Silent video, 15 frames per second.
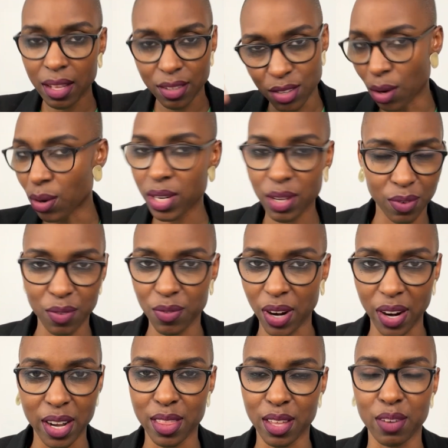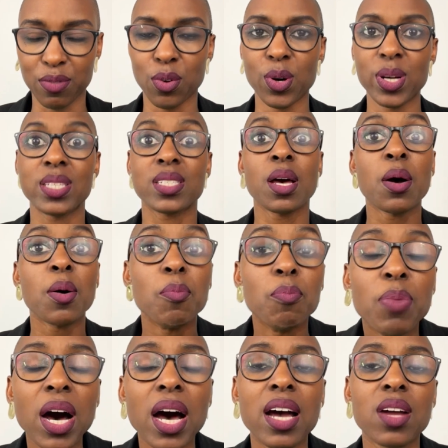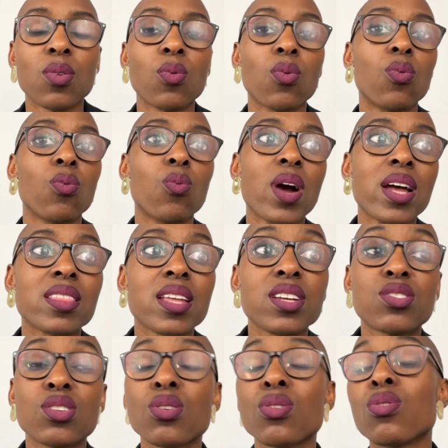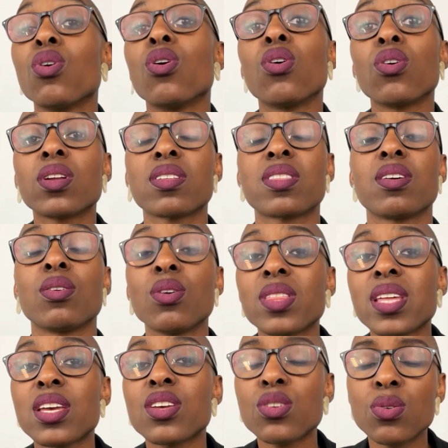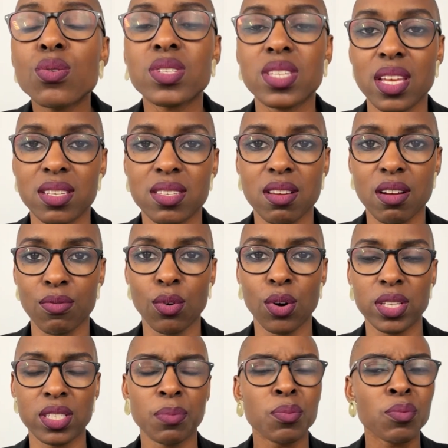don't even vary their voice, but when they do, all they use is their voice.